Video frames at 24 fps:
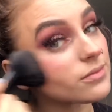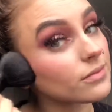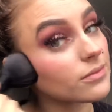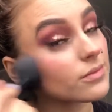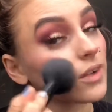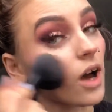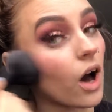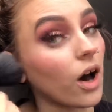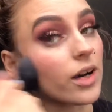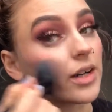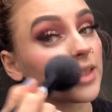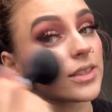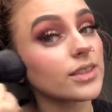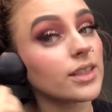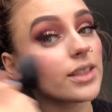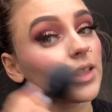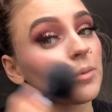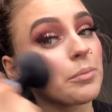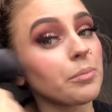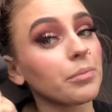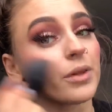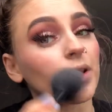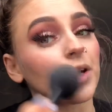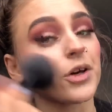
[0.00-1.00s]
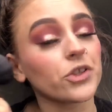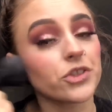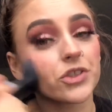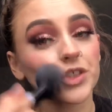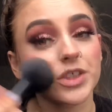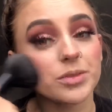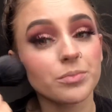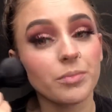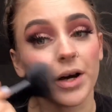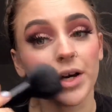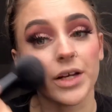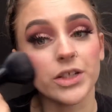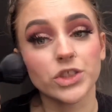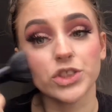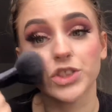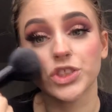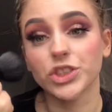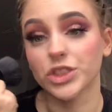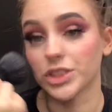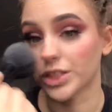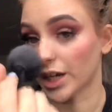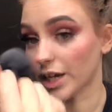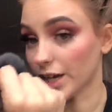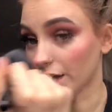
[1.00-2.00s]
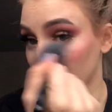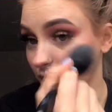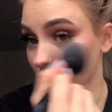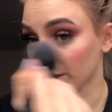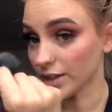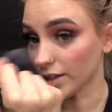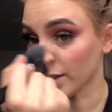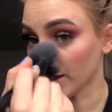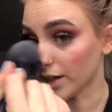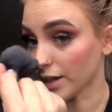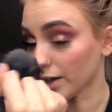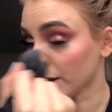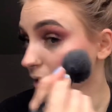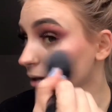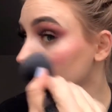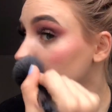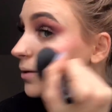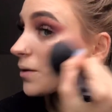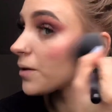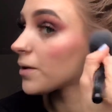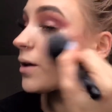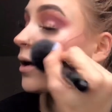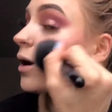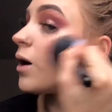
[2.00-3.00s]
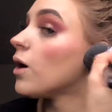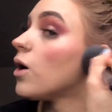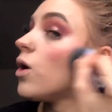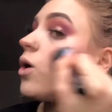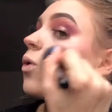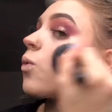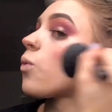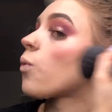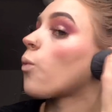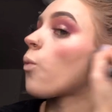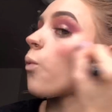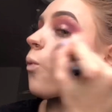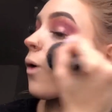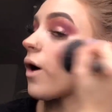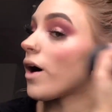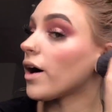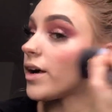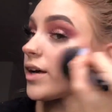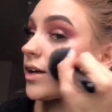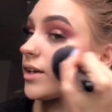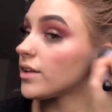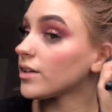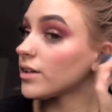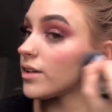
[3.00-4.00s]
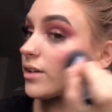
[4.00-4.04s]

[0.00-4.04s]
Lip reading: Honestly, blush is my shit. Like, what?